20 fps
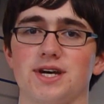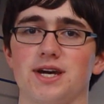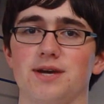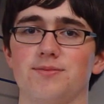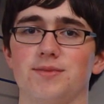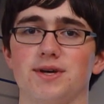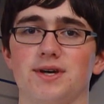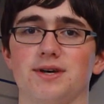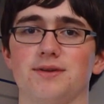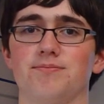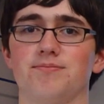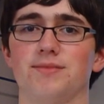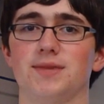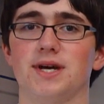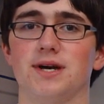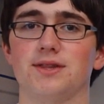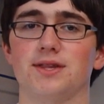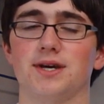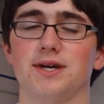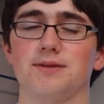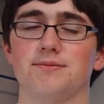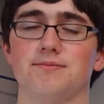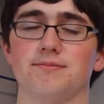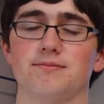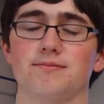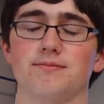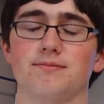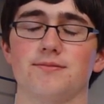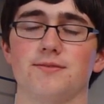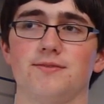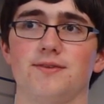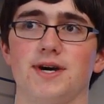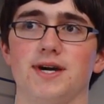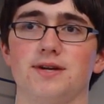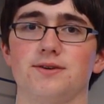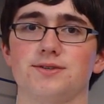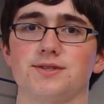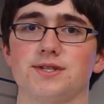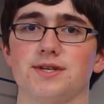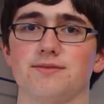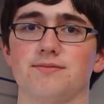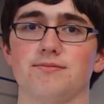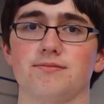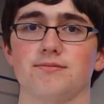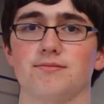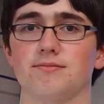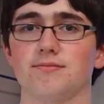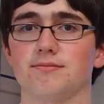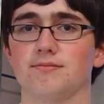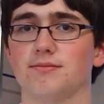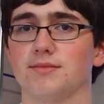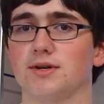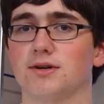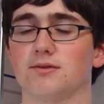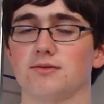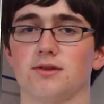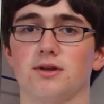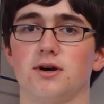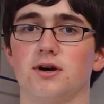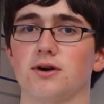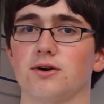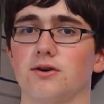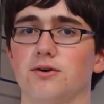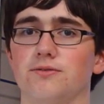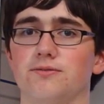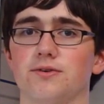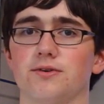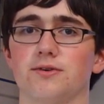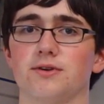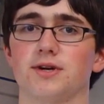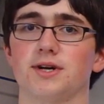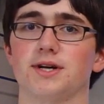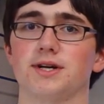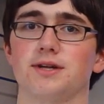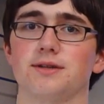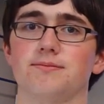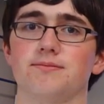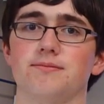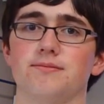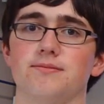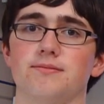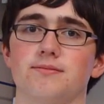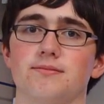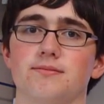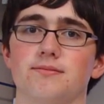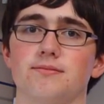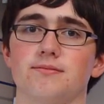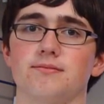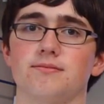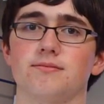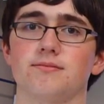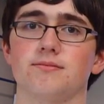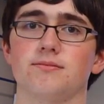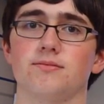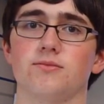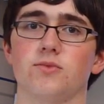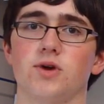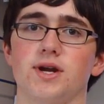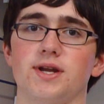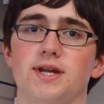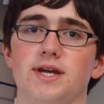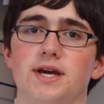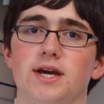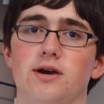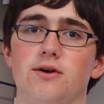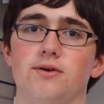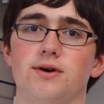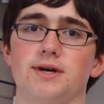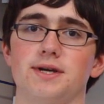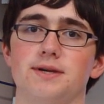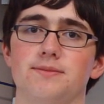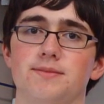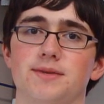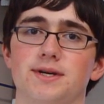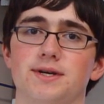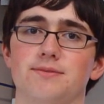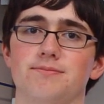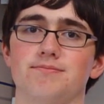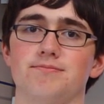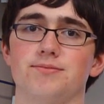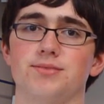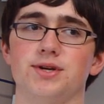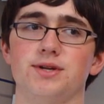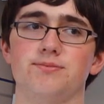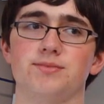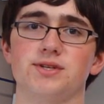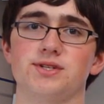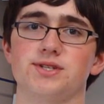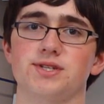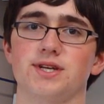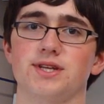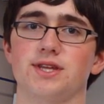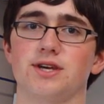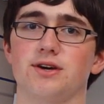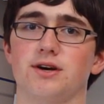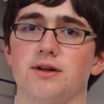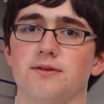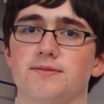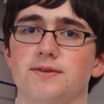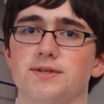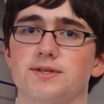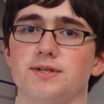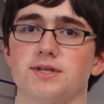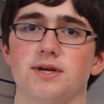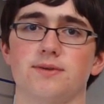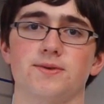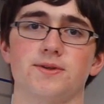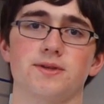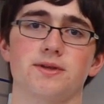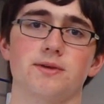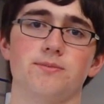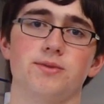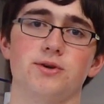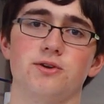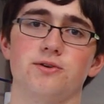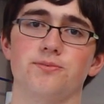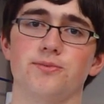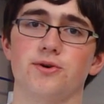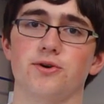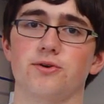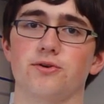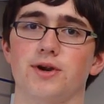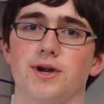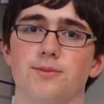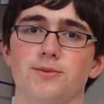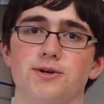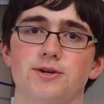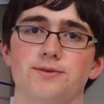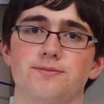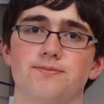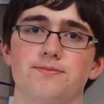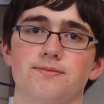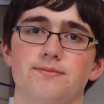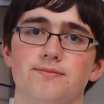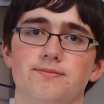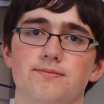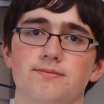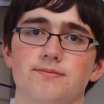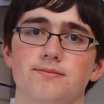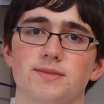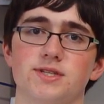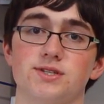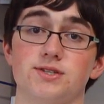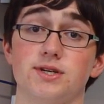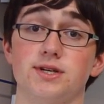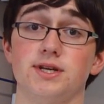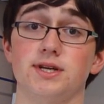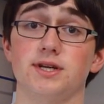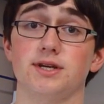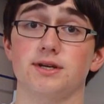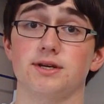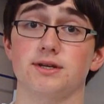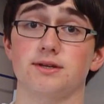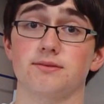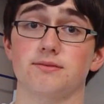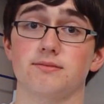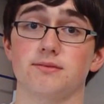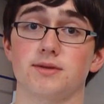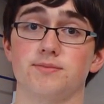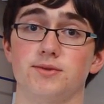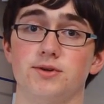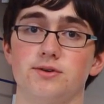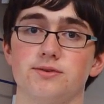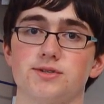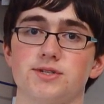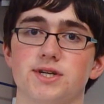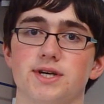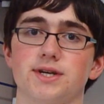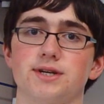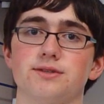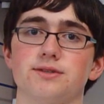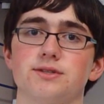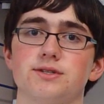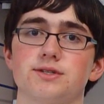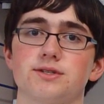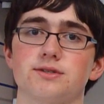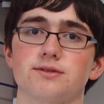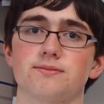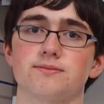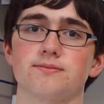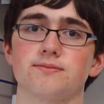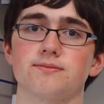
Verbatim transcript: I'm uh, now that finals uh, are long over, uh, right now I'm uh, pretty busy in the office. I'm a computer programmer, studying uh, computer science,